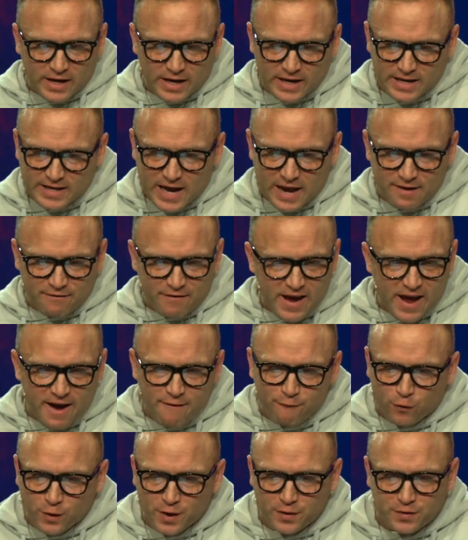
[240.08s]
he gave
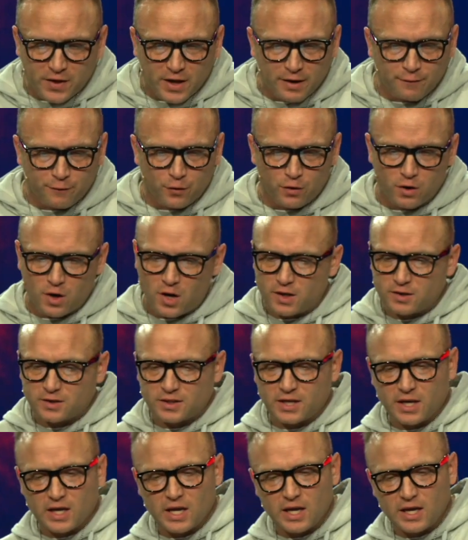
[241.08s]
everything for us.
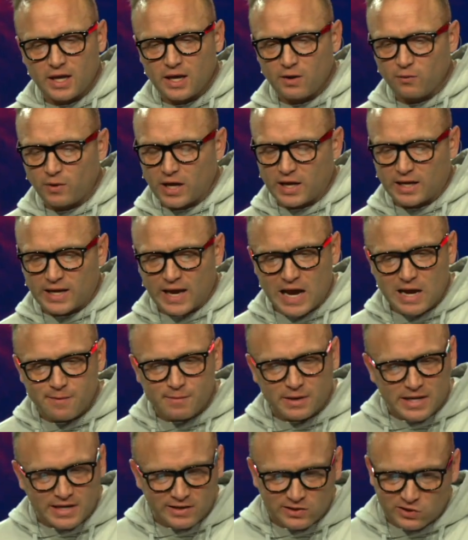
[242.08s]
He, he, he
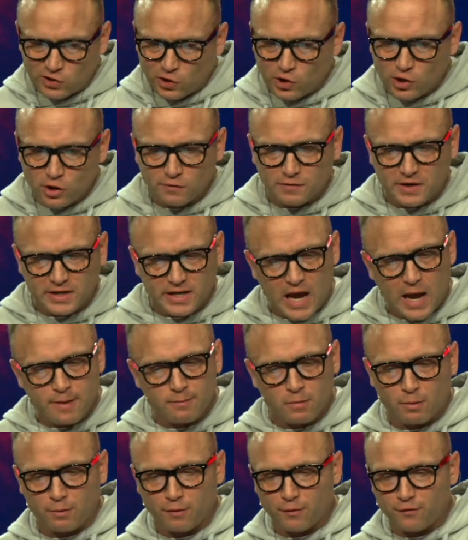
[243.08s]
came and he served, he
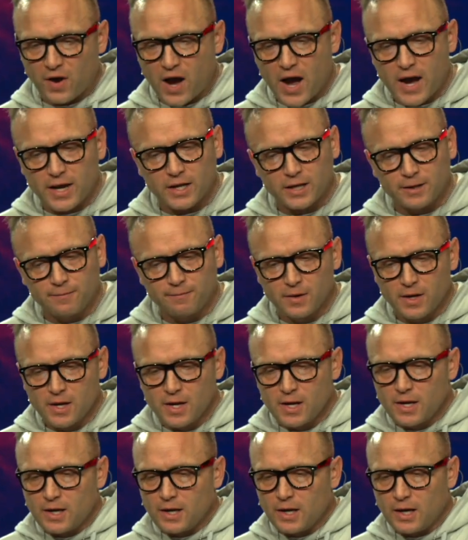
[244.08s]
came and provided.
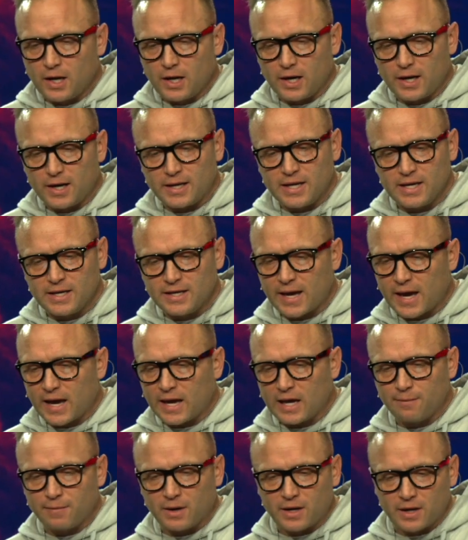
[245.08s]
Uh, he
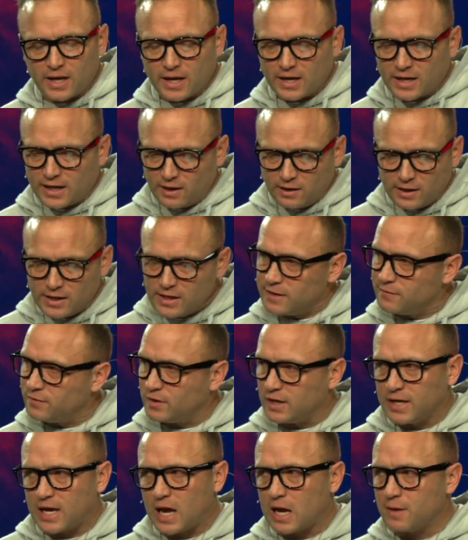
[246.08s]
came and, and he lived,
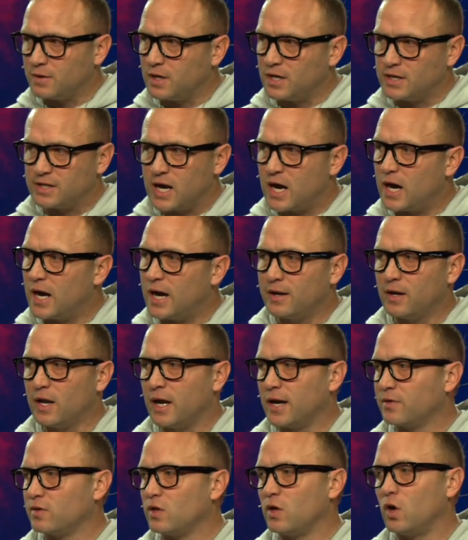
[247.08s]
and he came and he died.
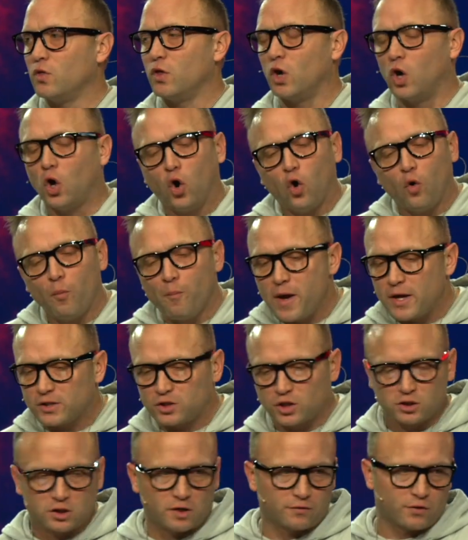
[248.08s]
Like the, the whole
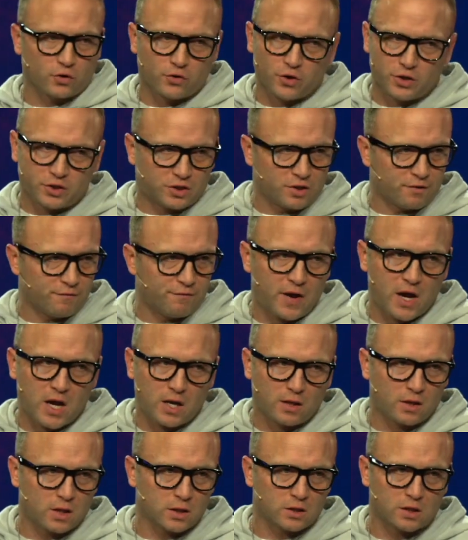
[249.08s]
message of the Christian
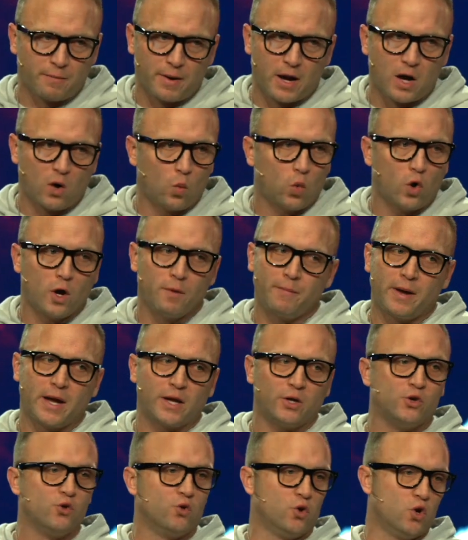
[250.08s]
faith is about one
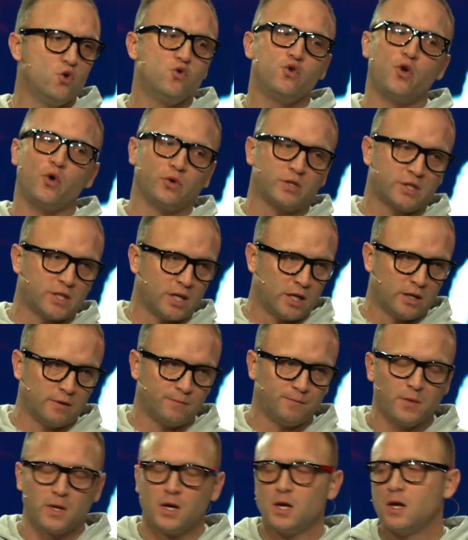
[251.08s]
man who knew no
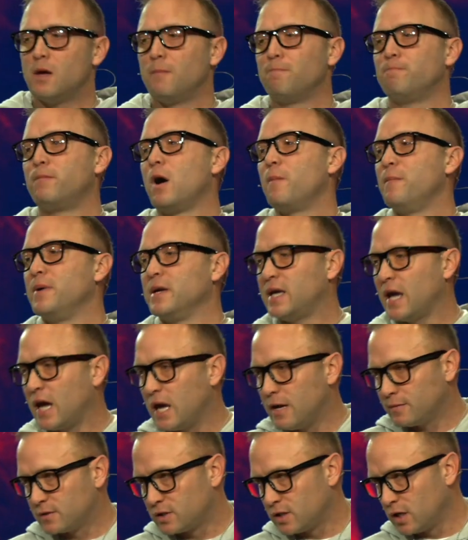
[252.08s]
sin, but
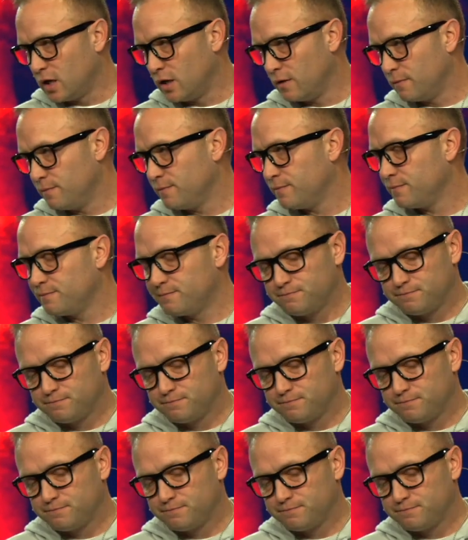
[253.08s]
became sin.